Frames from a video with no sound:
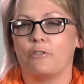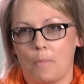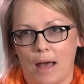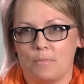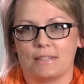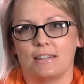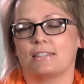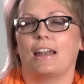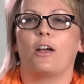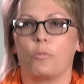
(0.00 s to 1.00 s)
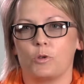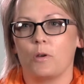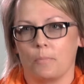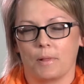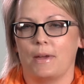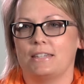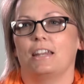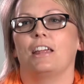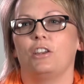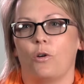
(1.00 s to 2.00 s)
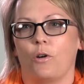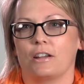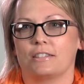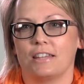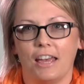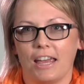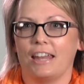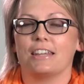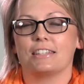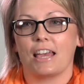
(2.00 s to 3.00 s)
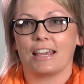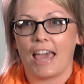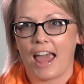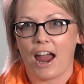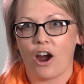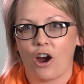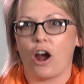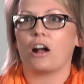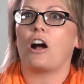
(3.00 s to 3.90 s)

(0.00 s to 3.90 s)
for my business and I hope you implement it in yours. It is care